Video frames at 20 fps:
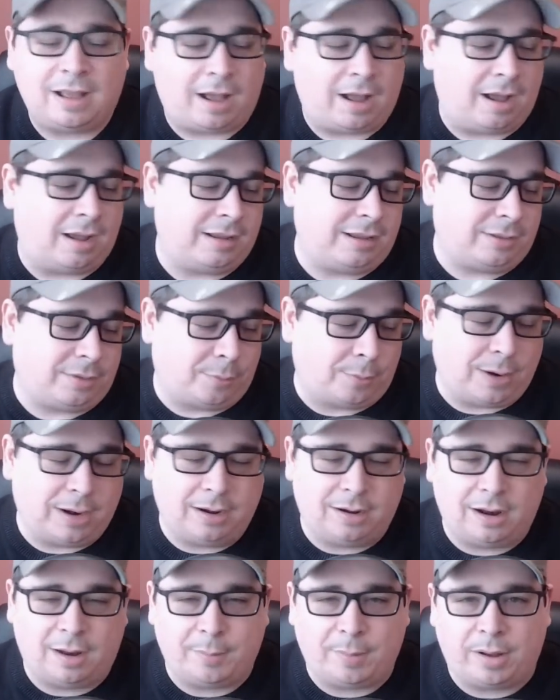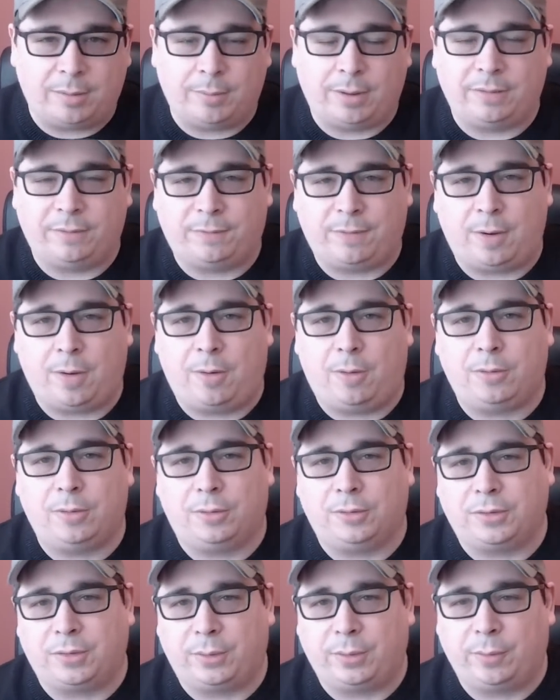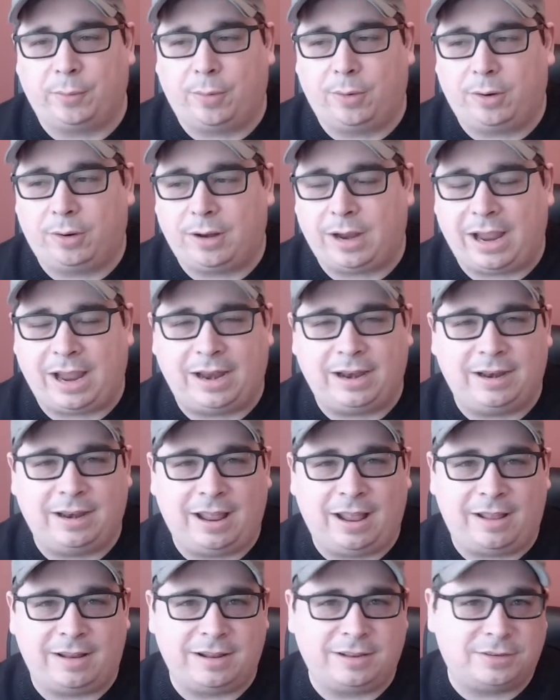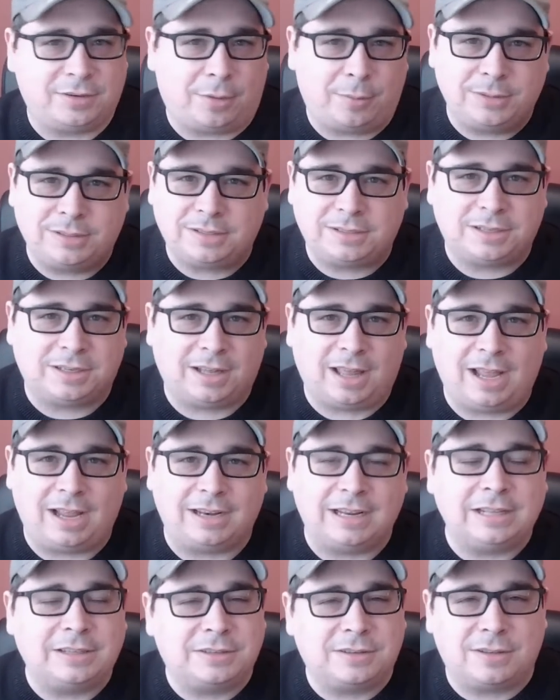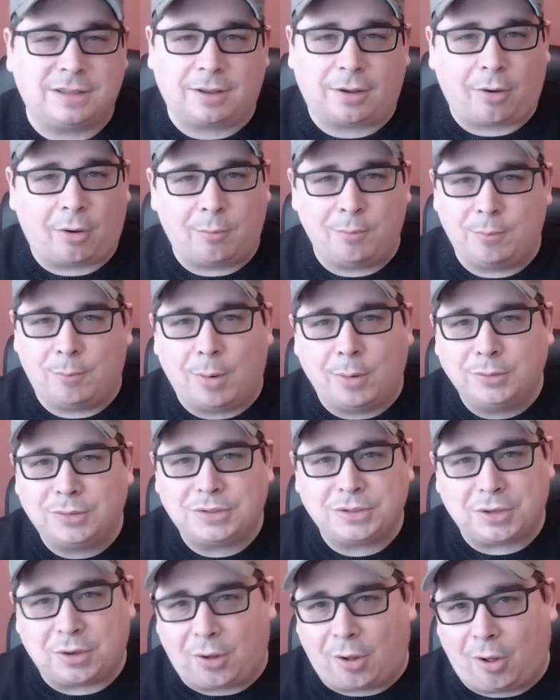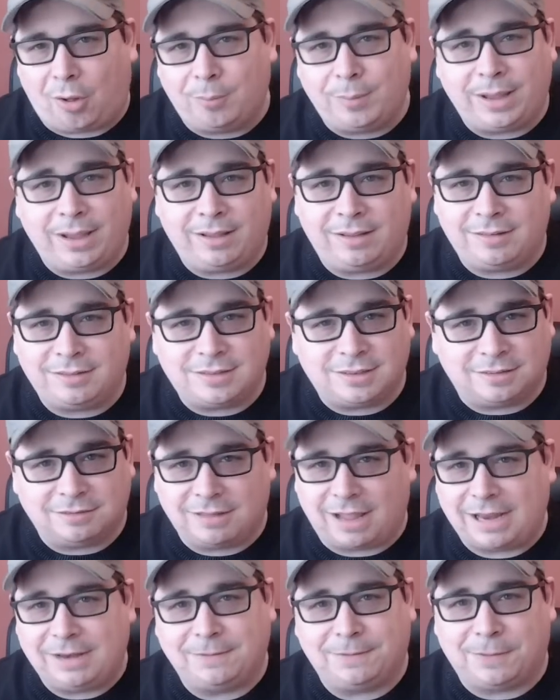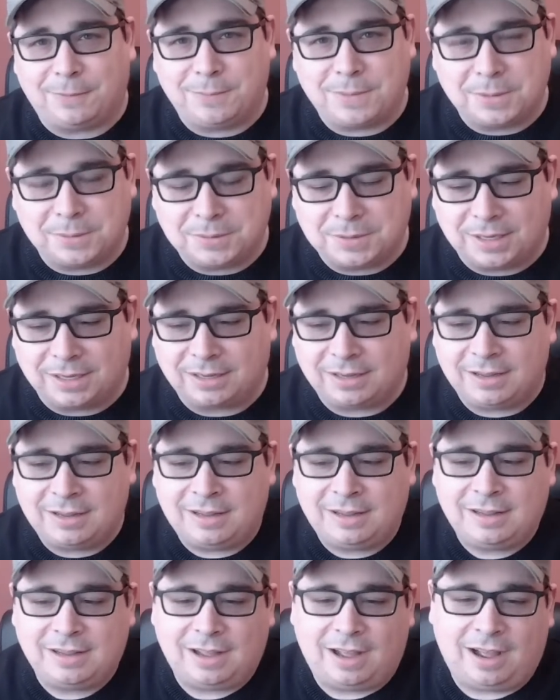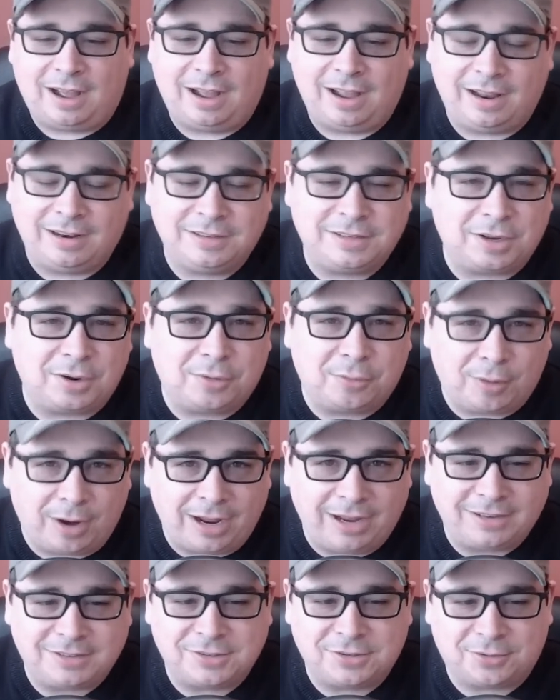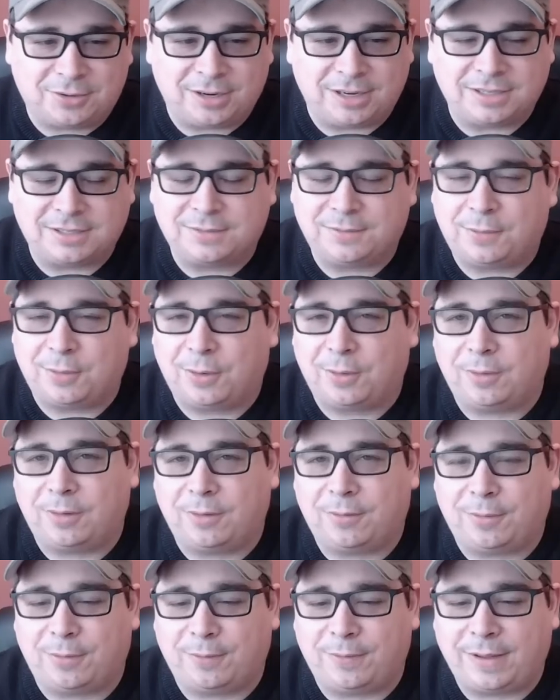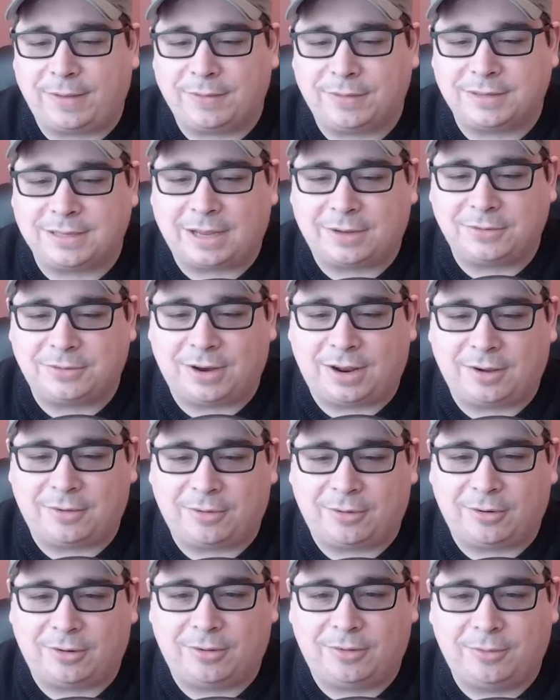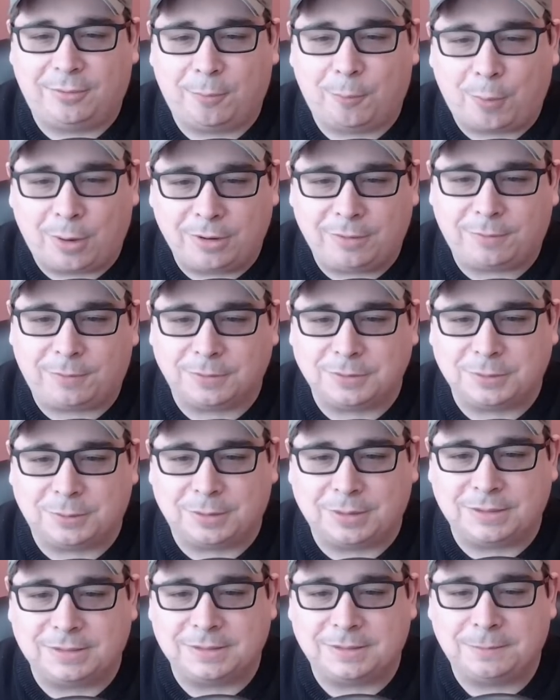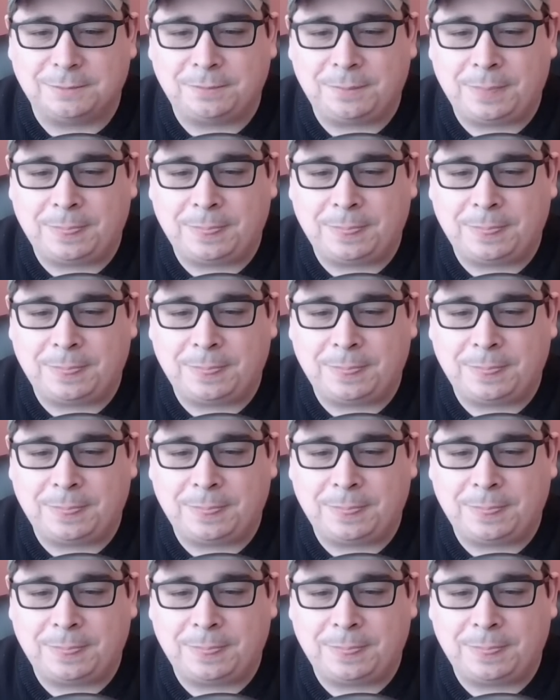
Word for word: uh, either when I'm on my phone or doing work, and uh, it's always a delight. It's the most calming, delightful music, uh, and it's a great choice for for favorite soundtrack. Coral, wonderful choice.